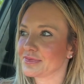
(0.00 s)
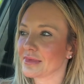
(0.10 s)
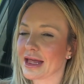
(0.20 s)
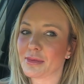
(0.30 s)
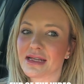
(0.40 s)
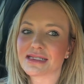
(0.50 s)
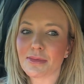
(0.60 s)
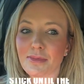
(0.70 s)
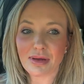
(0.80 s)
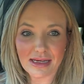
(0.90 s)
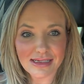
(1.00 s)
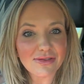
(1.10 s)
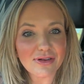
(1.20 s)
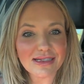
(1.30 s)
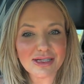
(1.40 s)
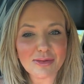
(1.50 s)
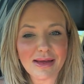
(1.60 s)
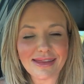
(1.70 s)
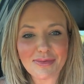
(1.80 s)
that makes a big difference in your monthly